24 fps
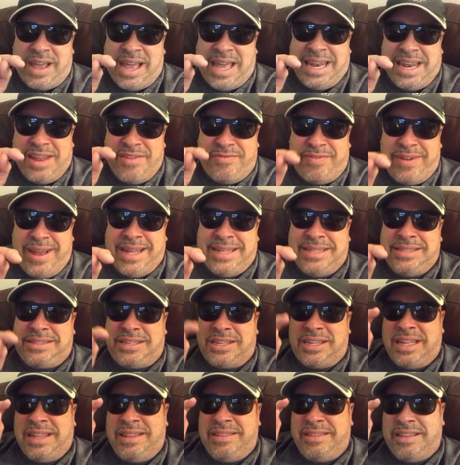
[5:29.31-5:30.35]
an
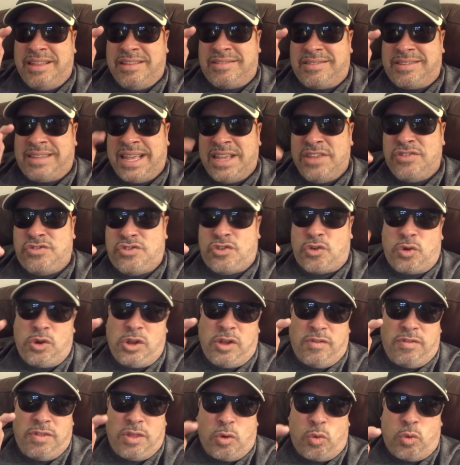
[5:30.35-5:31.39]
event in this history
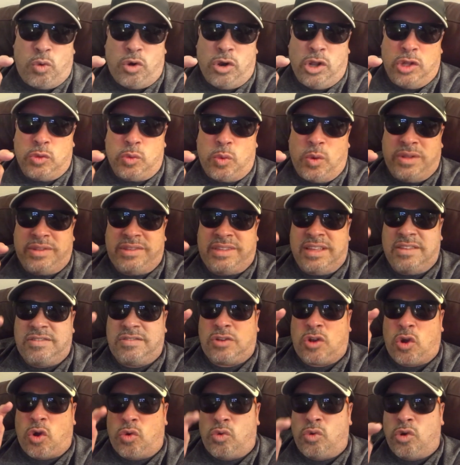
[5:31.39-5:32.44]
of the world with this
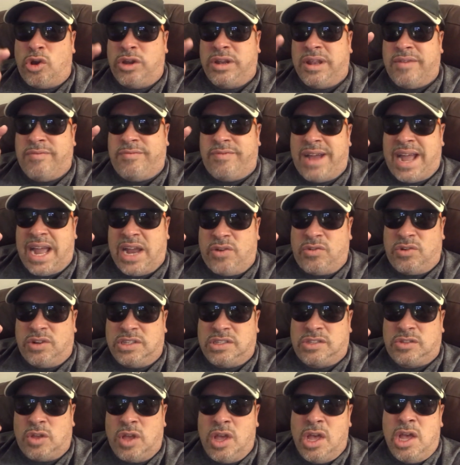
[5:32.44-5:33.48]

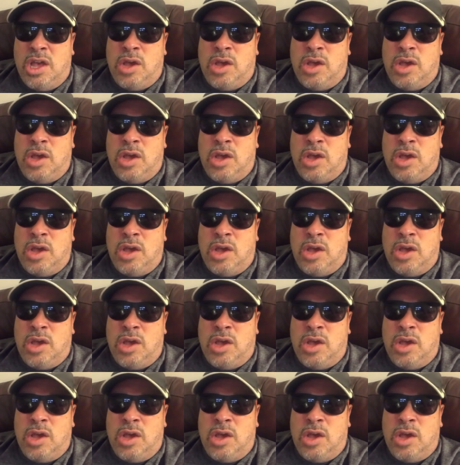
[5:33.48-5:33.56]
coronavirus,